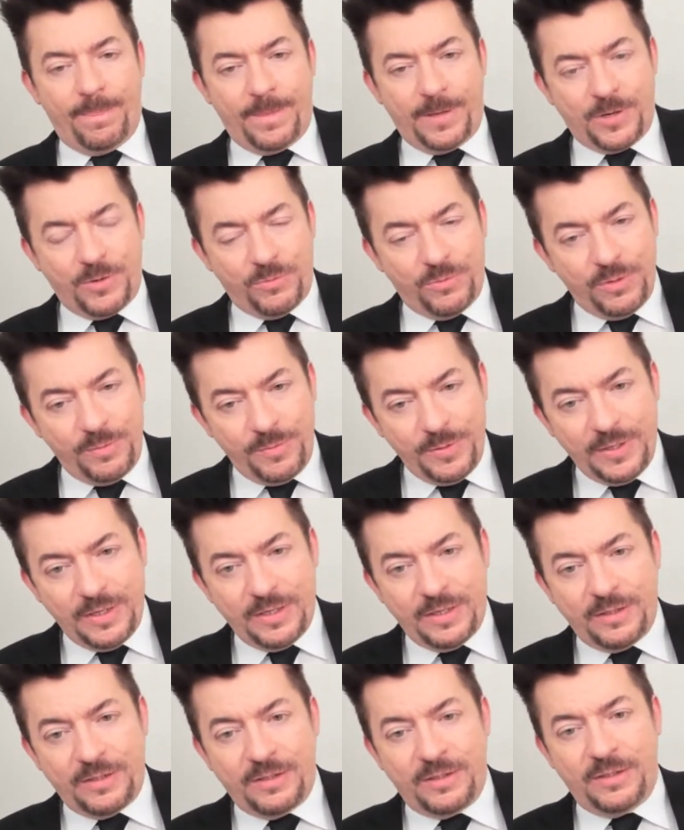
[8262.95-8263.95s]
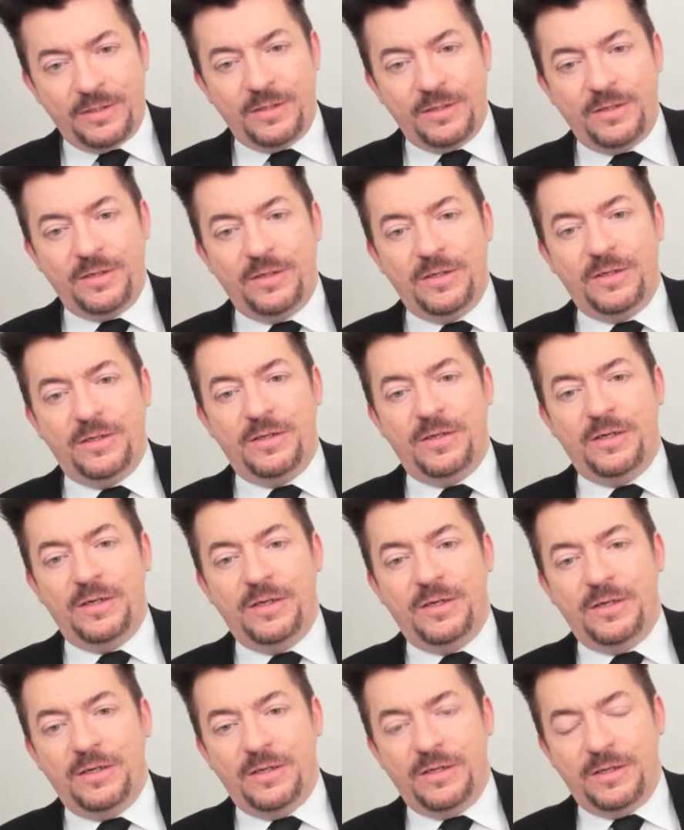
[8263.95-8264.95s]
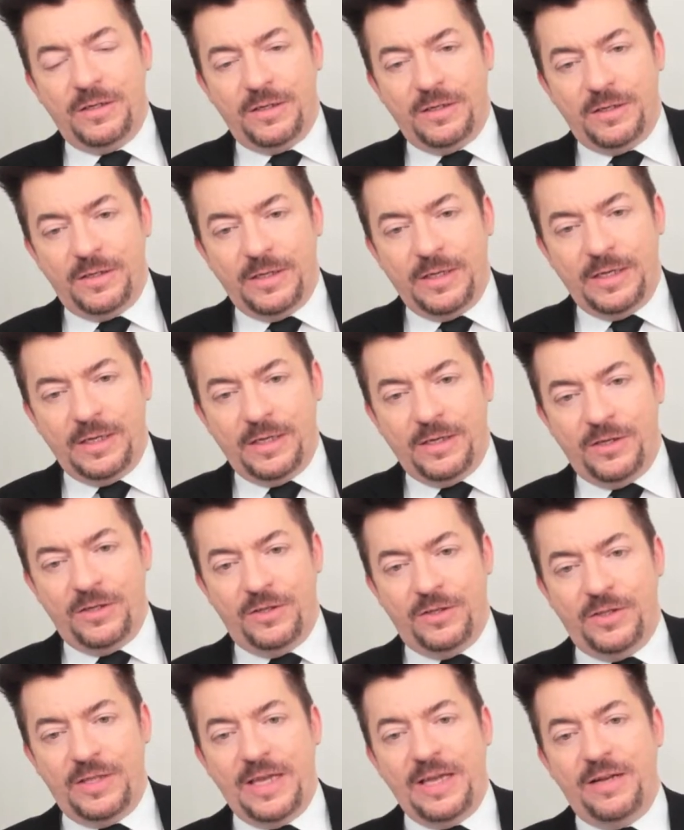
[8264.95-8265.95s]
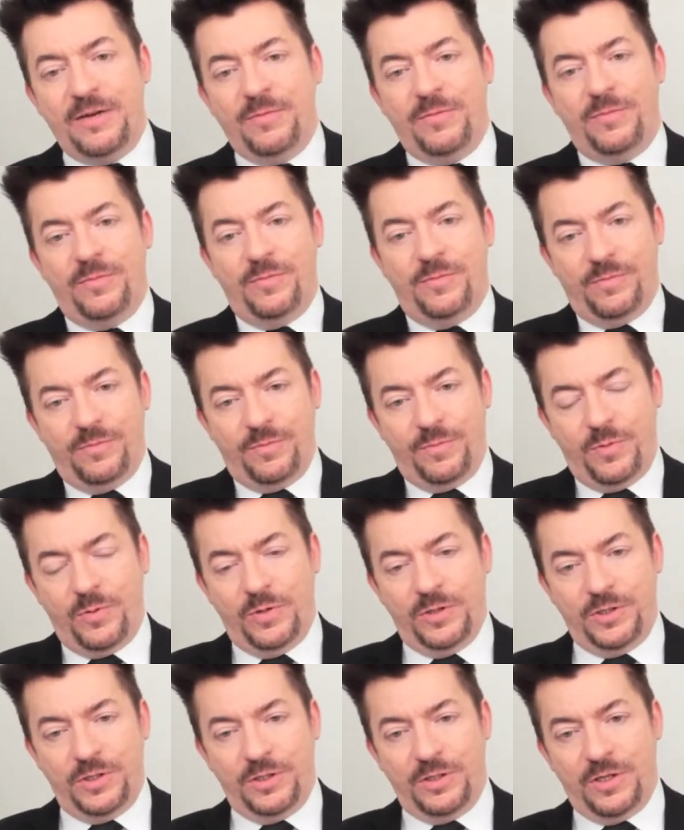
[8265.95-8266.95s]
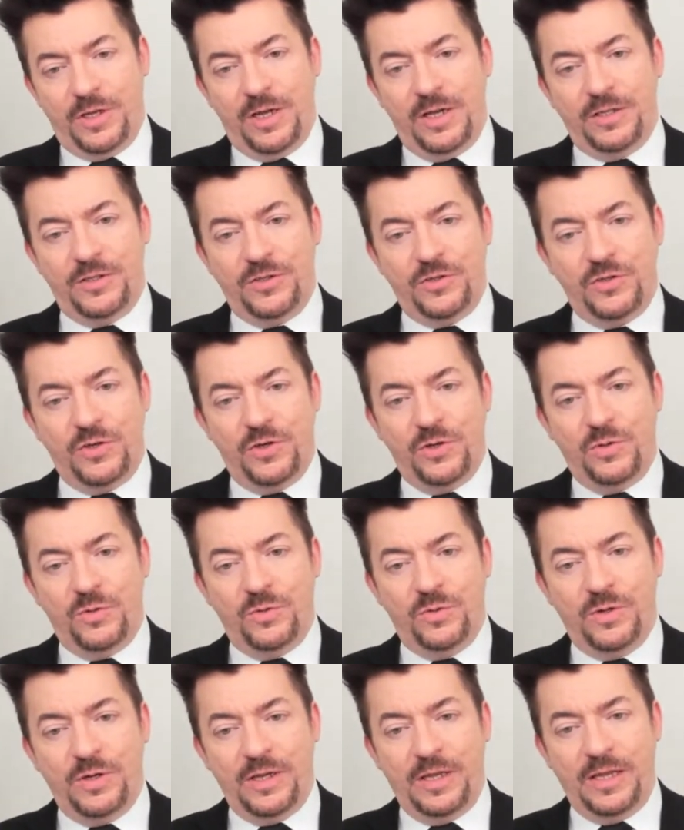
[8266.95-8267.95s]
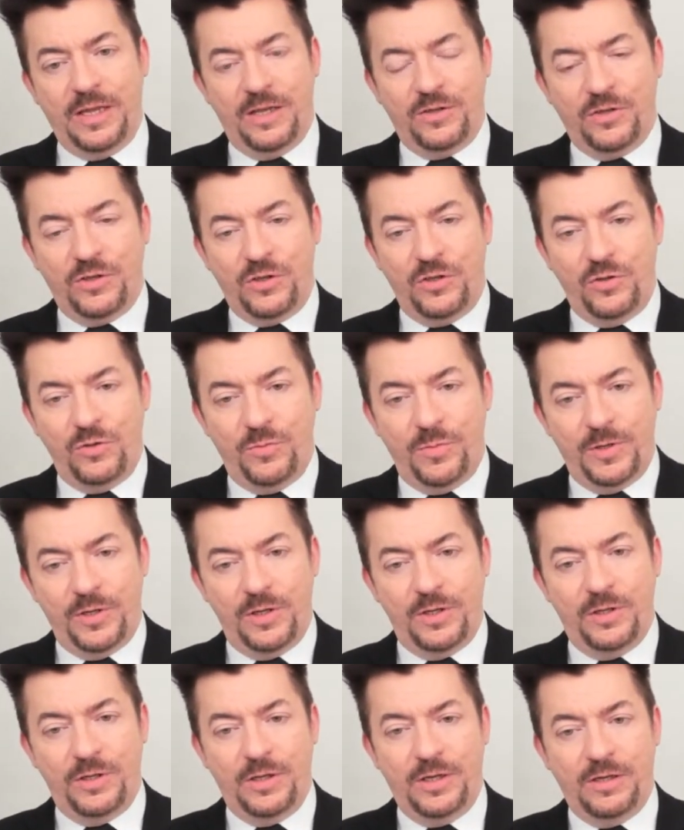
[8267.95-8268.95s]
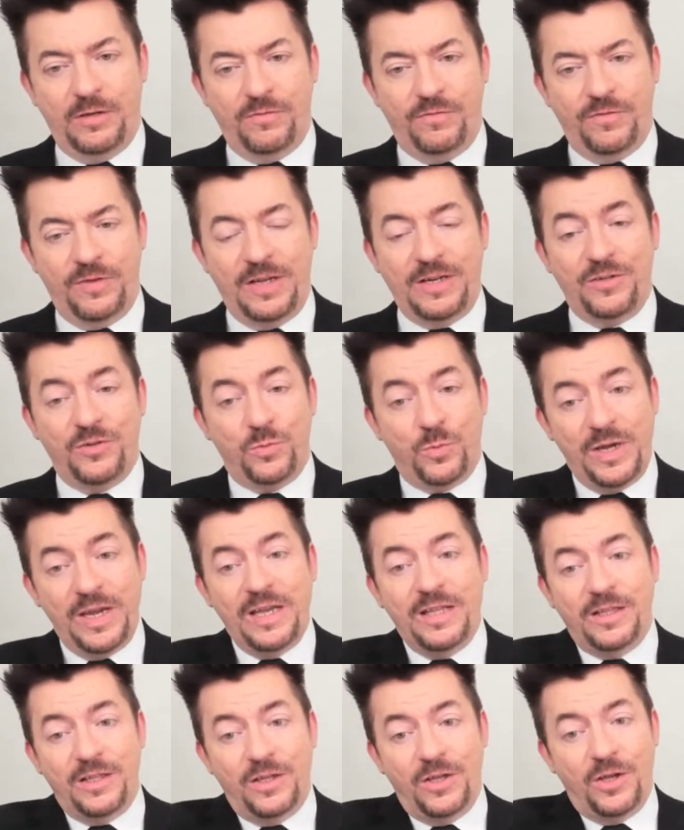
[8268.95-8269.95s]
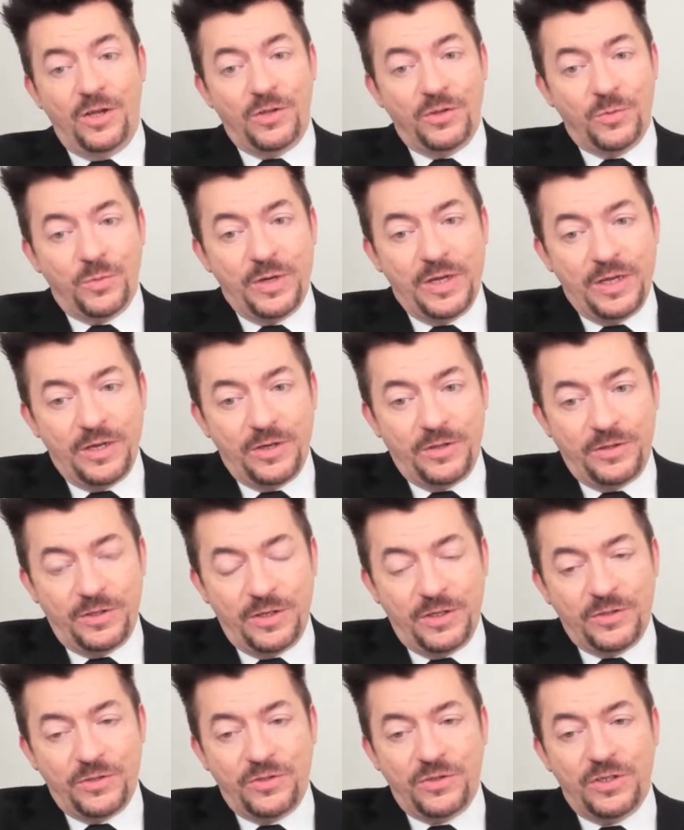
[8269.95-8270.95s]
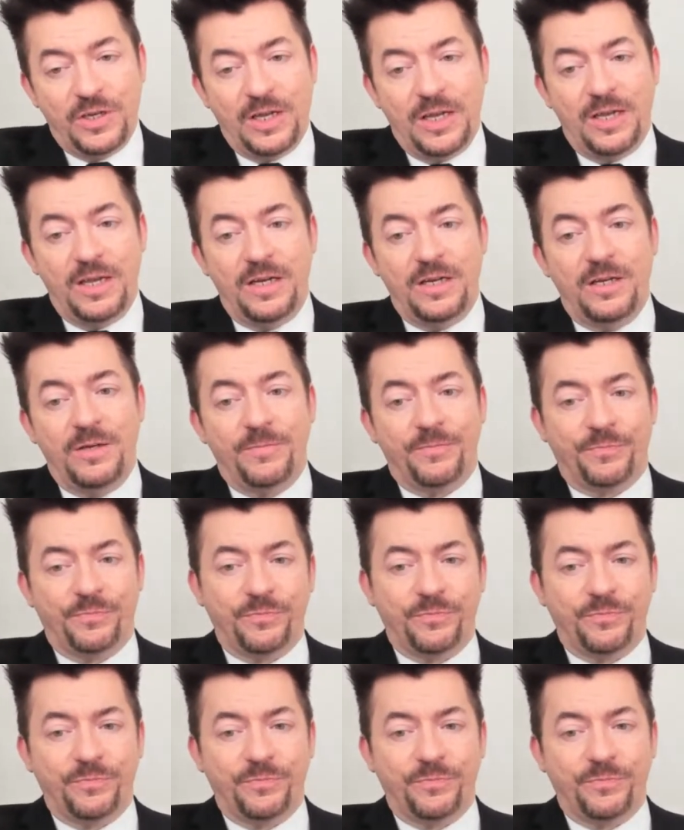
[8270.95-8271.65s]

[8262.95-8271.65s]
Caribbean and that portion of the hot zone and Cuba and Venezuela all the way on the other side,